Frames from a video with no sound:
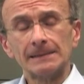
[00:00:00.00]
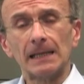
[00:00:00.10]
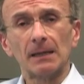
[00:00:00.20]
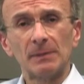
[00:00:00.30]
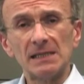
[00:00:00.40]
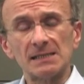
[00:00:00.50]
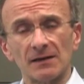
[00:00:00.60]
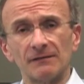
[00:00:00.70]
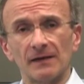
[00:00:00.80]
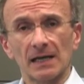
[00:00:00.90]
Diabetes
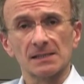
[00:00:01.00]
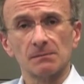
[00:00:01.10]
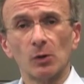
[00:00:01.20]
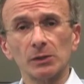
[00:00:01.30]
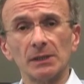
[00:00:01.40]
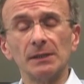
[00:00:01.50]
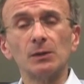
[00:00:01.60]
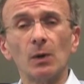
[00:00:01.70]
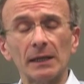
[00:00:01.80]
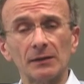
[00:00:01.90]
affects more than
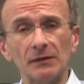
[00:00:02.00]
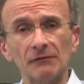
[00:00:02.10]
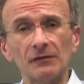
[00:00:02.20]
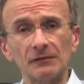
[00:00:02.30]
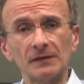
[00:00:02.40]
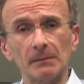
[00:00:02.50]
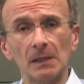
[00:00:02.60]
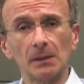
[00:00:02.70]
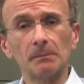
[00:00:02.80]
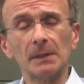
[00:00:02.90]
two hundred fifty
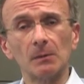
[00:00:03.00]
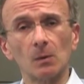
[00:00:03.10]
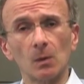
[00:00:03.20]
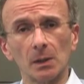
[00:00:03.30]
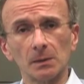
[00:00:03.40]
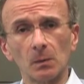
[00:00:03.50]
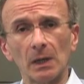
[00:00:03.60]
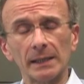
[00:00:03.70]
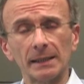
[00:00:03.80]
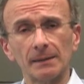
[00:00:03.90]
million people
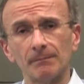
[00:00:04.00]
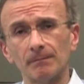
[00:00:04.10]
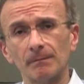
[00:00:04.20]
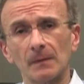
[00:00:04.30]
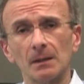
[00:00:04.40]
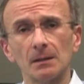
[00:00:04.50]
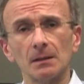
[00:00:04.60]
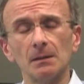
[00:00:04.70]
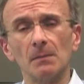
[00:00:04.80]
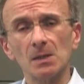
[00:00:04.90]
worldwide.
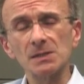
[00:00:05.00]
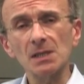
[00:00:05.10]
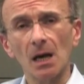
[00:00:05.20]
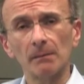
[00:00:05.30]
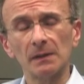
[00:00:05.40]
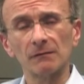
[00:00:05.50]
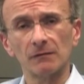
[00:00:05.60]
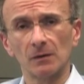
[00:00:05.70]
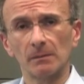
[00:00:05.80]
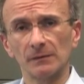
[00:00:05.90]
The most common
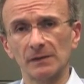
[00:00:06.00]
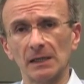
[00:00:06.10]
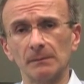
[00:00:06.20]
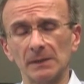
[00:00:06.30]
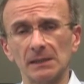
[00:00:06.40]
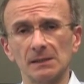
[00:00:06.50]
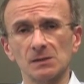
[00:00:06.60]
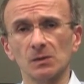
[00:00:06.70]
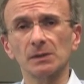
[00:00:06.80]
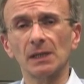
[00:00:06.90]
form of
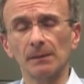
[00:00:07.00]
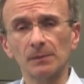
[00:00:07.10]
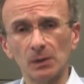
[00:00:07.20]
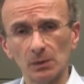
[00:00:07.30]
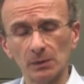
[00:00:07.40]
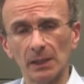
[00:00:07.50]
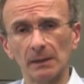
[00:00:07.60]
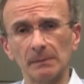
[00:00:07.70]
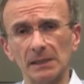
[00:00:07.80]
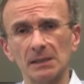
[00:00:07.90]
diabetes, or type two
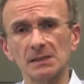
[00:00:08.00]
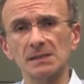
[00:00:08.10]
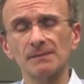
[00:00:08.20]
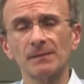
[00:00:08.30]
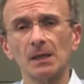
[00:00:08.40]
diabetes,